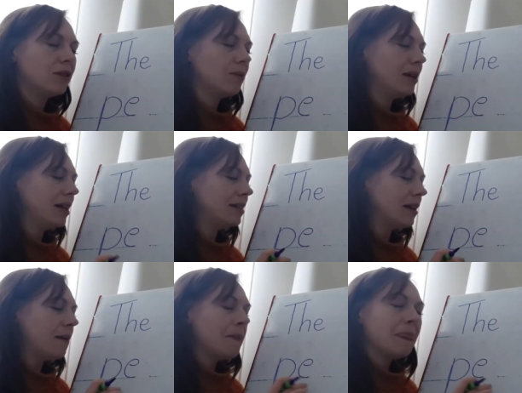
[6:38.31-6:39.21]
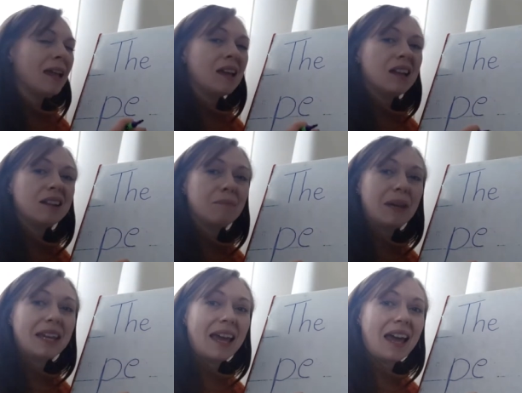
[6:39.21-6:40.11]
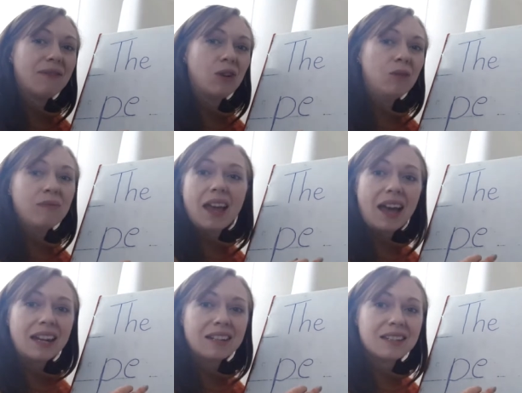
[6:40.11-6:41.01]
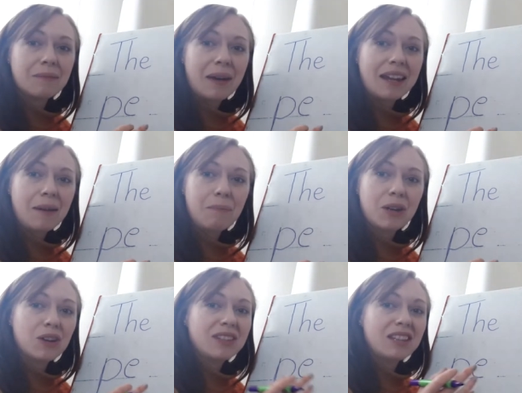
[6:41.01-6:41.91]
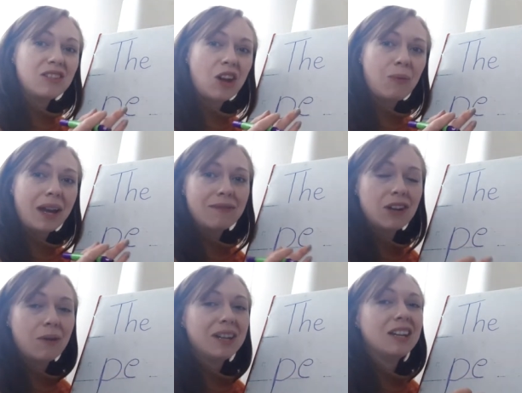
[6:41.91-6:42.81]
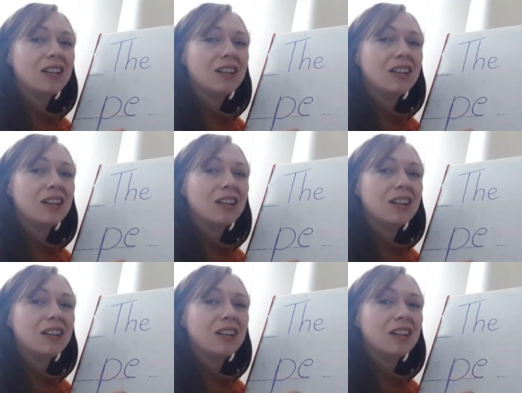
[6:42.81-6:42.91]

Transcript: So we need to be careful, and it doesn't matter because there's no way of knowing.